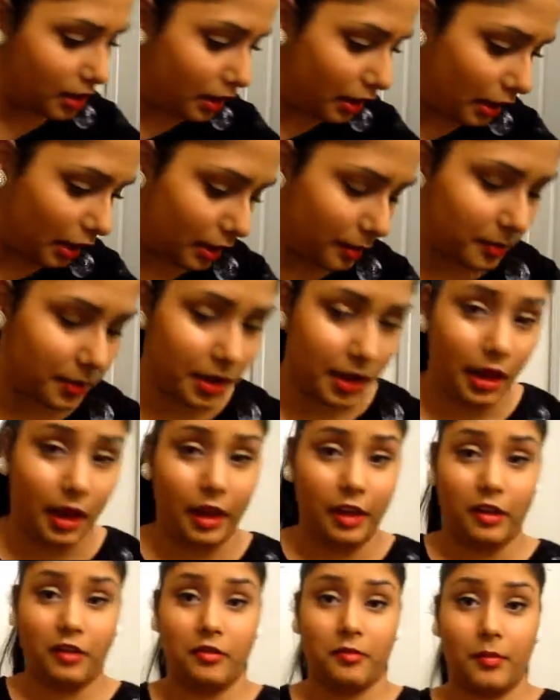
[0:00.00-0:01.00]
Then I
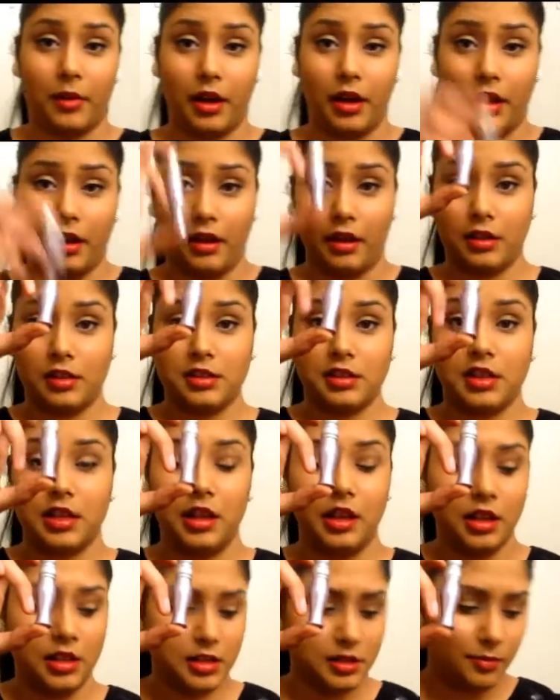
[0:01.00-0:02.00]
have my
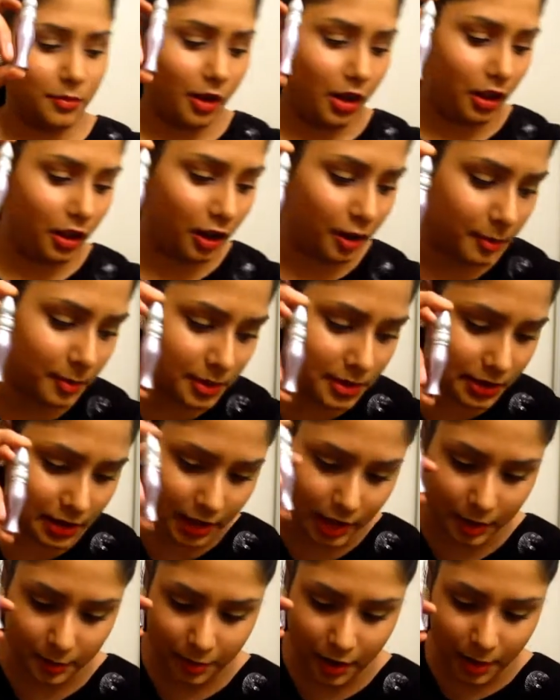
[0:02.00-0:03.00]
small Urban
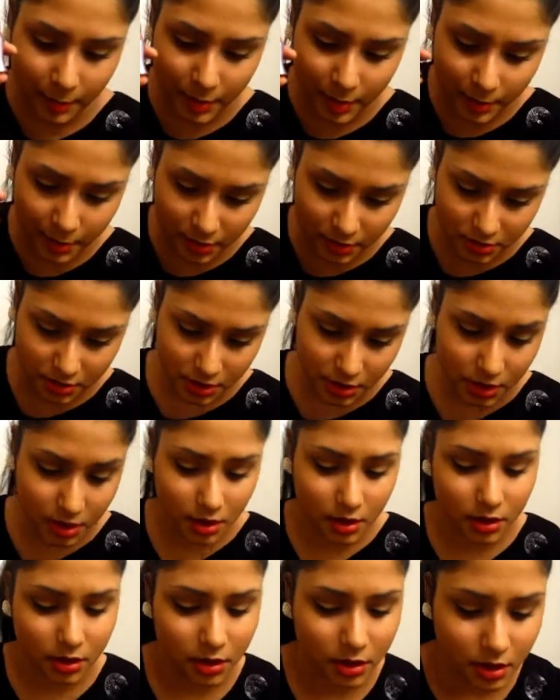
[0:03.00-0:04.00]
Decay Primer
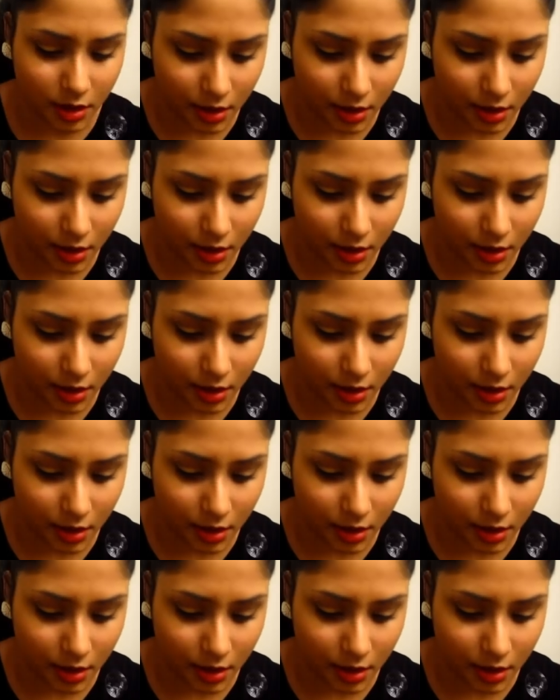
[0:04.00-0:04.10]
Potion,